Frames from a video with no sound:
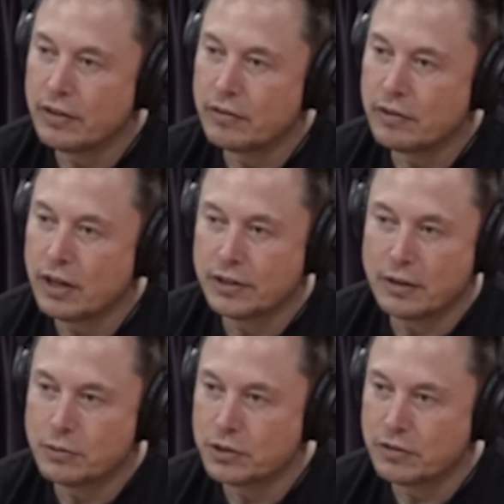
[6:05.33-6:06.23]

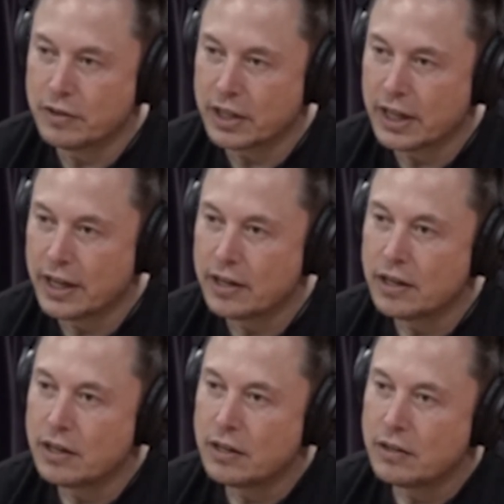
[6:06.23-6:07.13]
Alzheimer's or something like that,
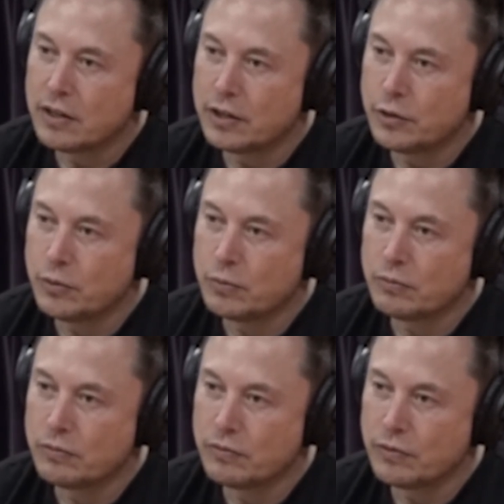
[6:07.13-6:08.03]
then you
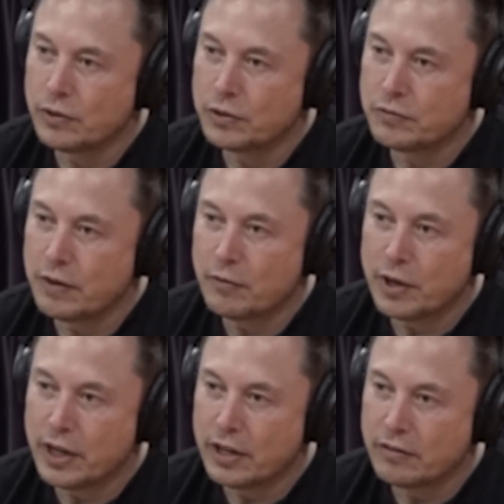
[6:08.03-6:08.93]
lose
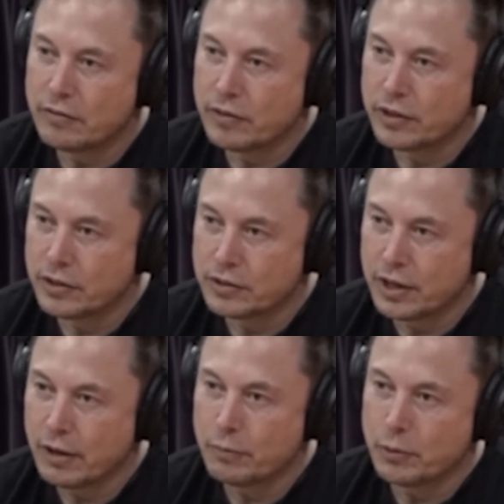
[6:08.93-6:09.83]
memory, and this
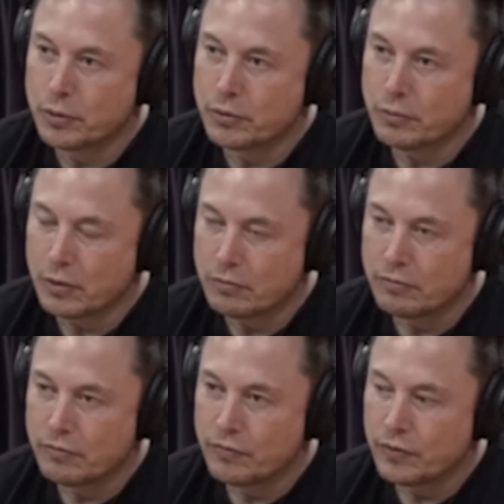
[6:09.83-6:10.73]
could help you with,
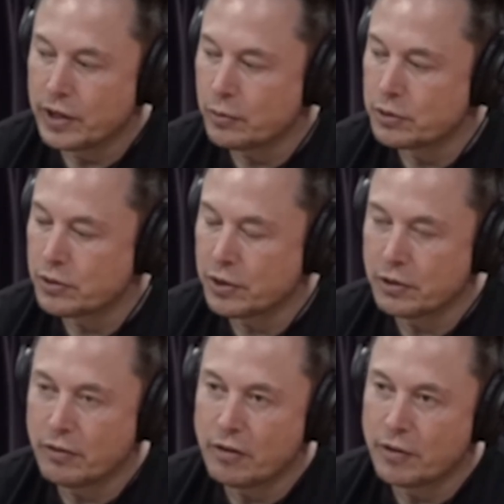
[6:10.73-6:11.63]
restoring
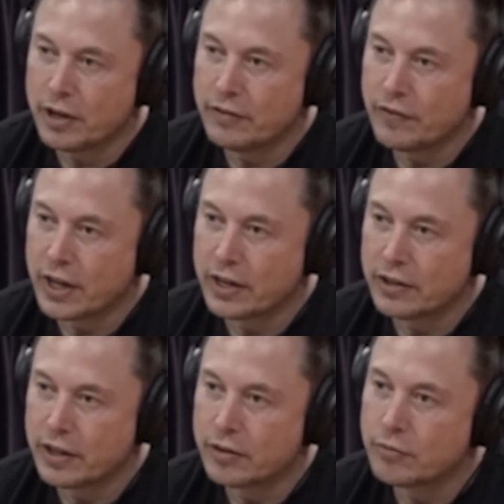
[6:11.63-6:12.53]
your memory, that kind of thing.